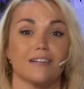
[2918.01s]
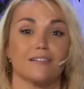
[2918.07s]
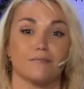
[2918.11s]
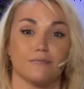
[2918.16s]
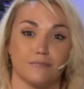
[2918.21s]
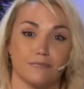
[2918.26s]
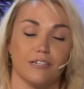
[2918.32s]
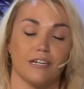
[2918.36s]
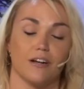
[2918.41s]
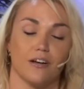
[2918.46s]
to,
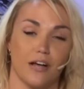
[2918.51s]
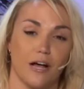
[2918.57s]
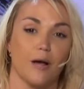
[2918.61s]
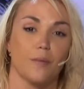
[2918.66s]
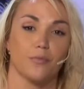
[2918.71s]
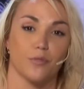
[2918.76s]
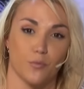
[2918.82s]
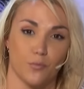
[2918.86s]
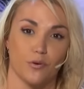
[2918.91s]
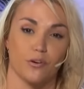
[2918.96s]
you know,
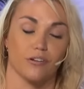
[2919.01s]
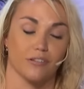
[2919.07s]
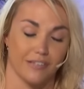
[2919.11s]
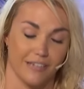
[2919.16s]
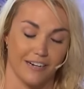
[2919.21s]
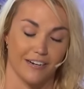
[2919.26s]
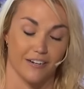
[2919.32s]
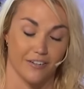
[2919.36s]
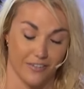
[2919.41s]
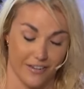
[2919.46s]
help the world
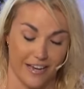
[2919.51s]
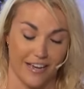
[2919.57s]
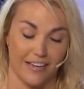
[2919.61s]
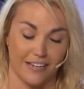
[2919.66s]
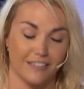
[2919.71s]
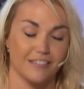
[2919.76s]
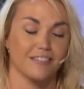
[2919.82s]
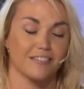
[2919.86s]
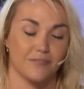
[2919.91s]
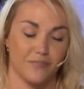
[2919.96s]
here.
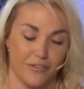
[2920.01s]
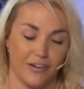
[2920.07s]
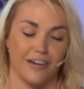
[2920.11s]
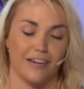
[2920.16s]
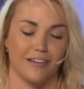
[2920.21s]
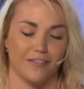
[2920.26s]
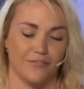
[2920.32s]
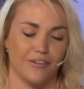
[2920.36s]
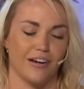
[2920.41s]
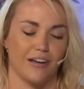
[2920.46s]
Okay, it's
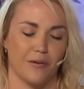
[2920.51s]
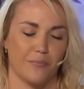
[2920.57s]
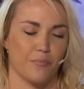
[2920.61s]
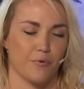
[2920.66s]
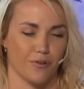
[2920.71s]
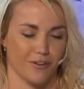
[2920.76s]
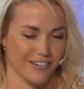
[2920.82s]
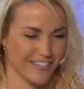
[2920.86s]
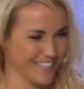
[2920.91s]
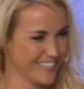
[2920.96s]
very, very
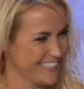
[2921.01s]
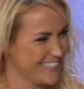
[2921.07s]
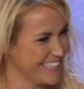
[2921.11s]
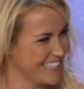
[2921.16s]
important.